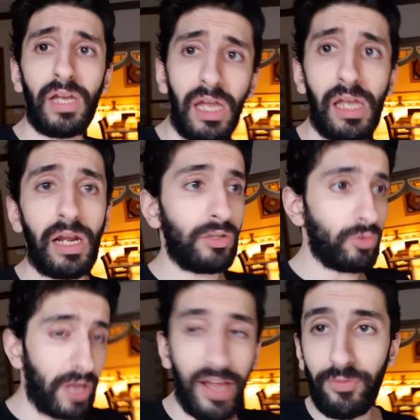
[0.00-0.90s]
and I do
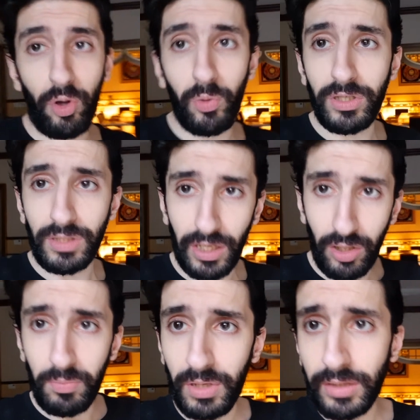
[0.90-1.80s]
have always a
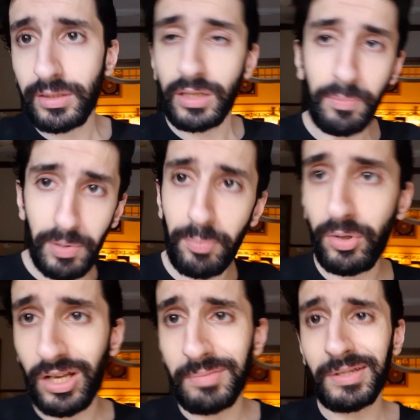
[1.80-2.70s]
community that people come in.